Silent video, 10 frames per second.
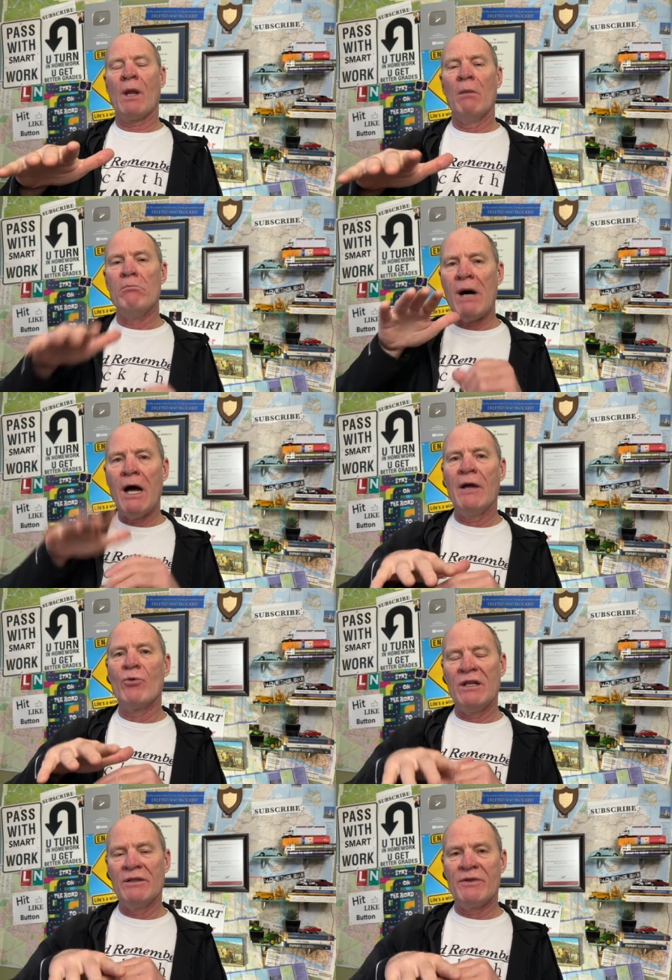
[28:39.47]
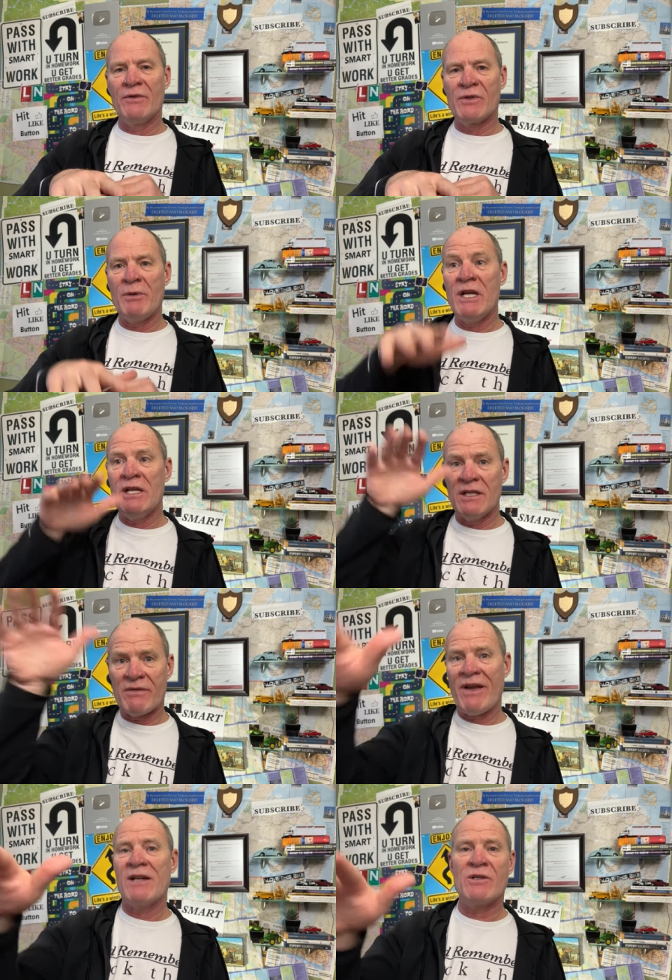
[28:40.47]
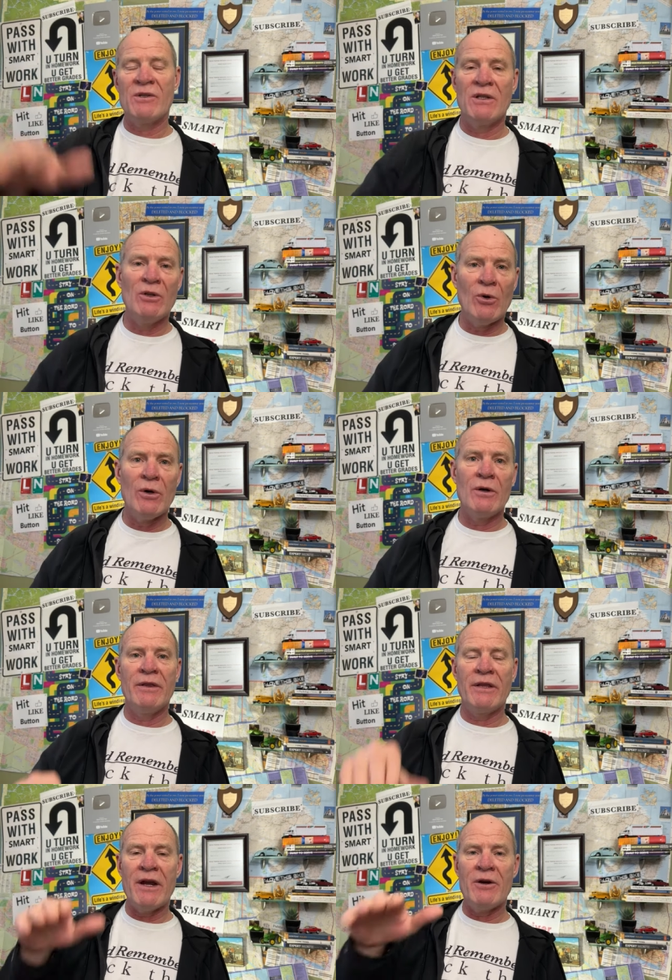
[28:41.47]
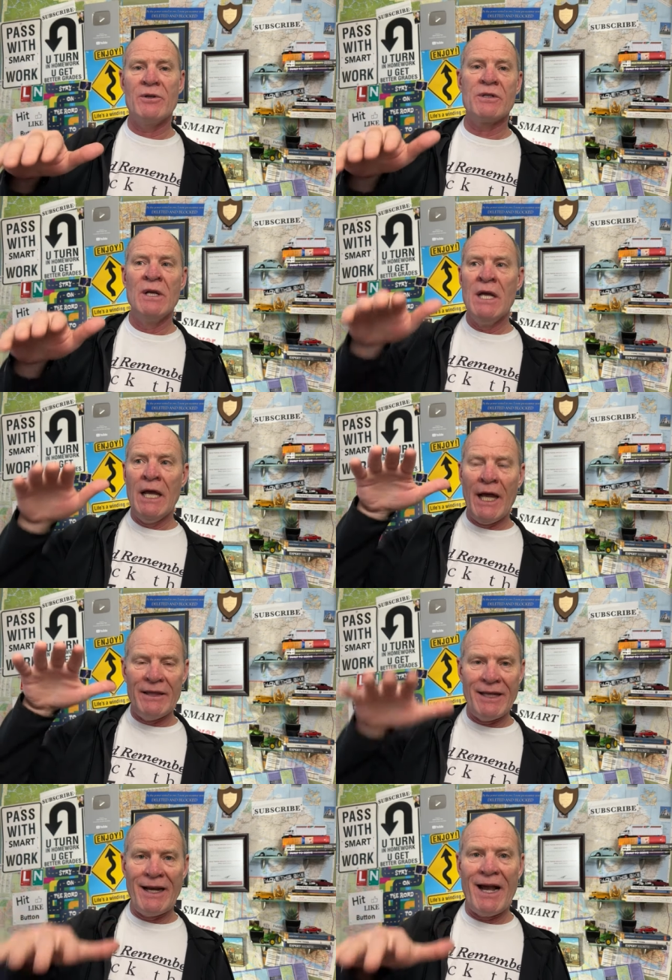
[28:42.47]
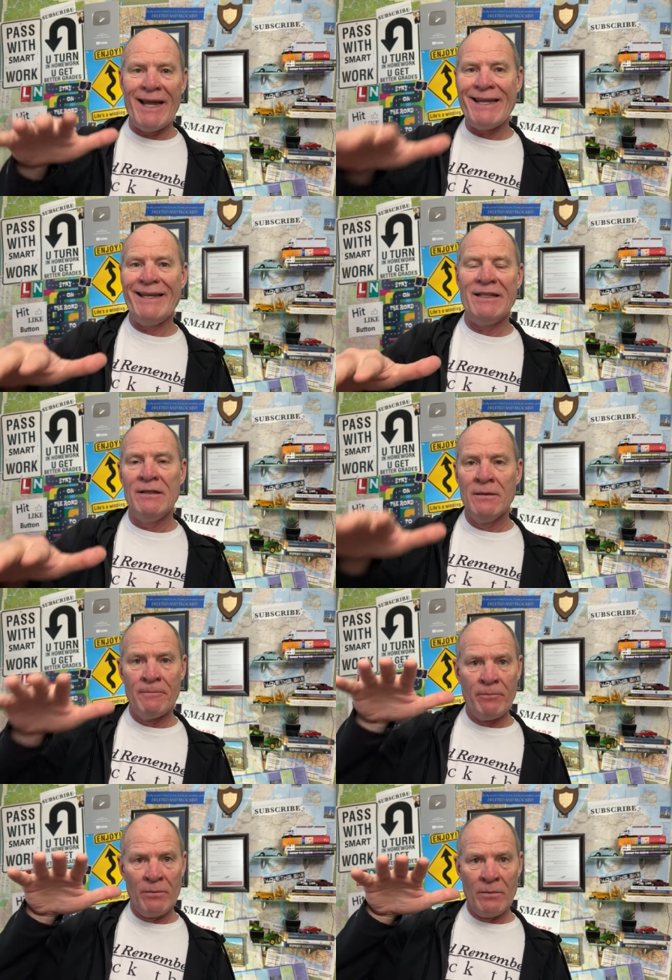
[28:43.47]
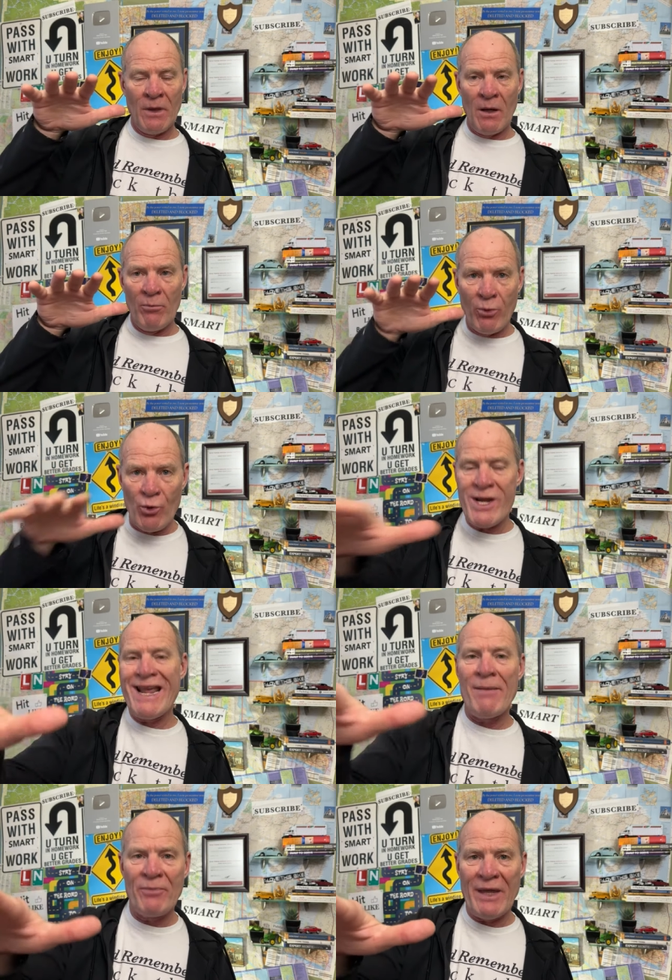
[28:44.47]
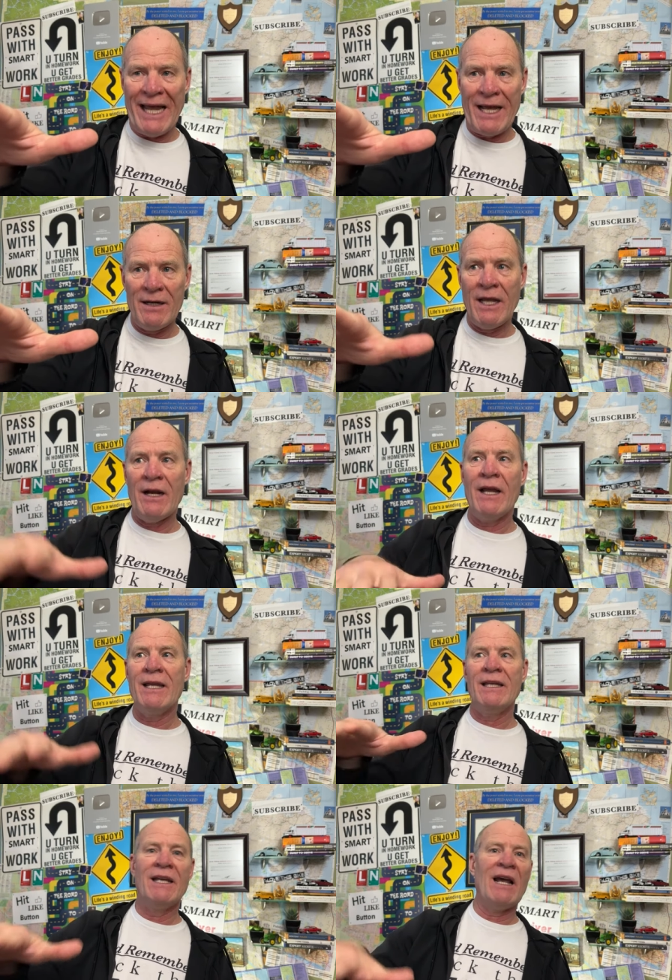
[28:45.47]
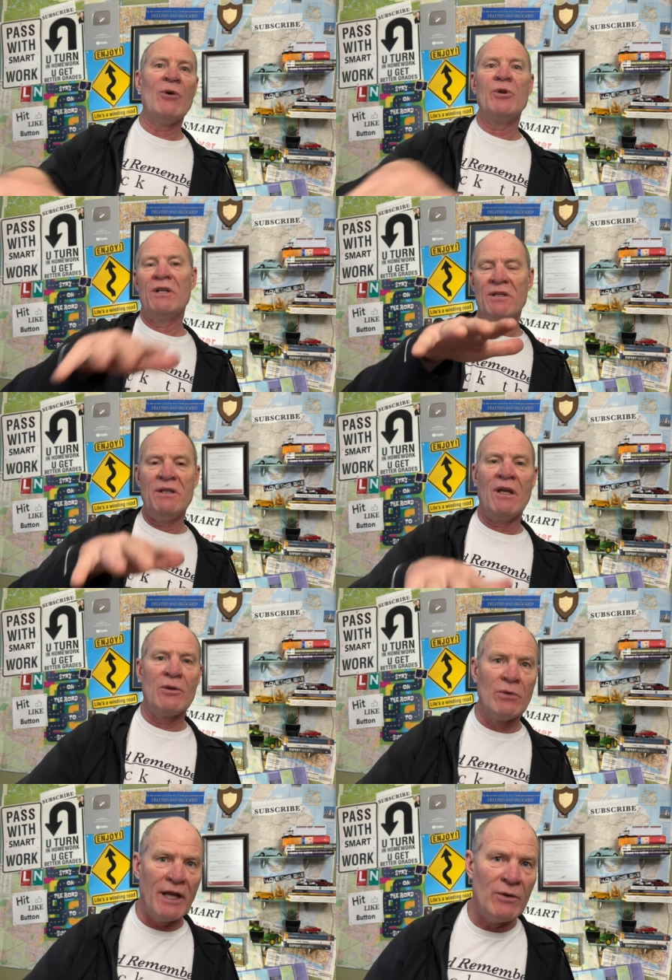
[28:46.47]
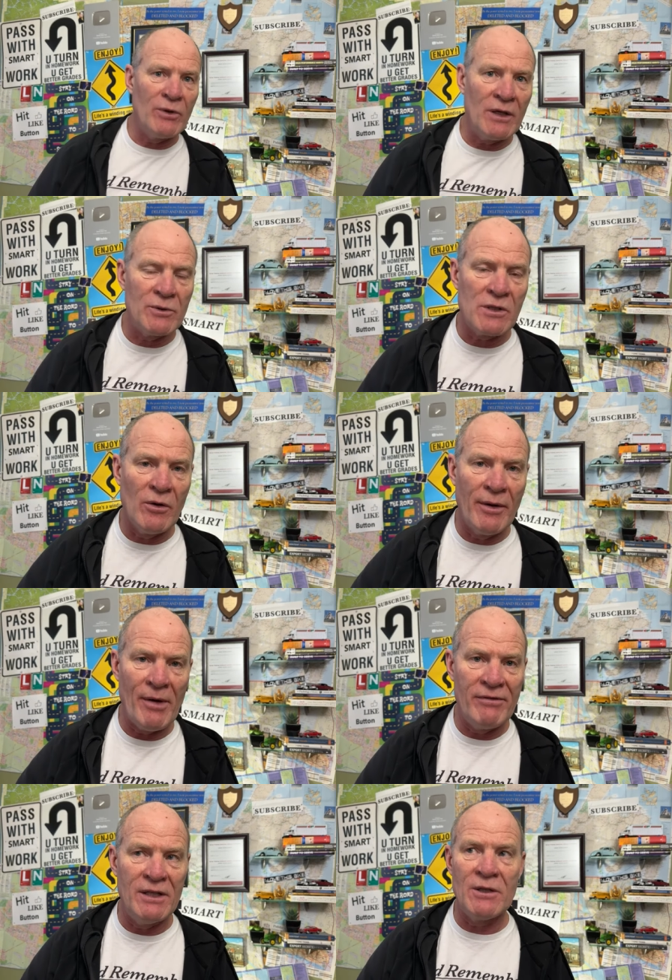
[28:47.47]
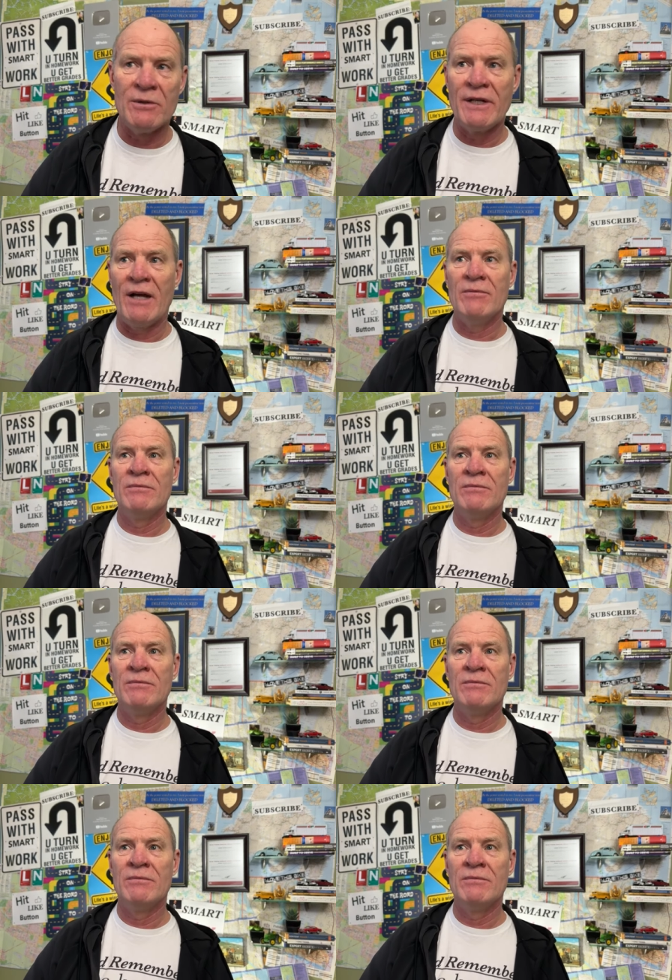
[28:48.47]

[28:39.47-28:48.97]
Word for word: my relative speed is faster than nor, theirs and that I can preempt that and I can get out into the other lane without slowing my vehicle down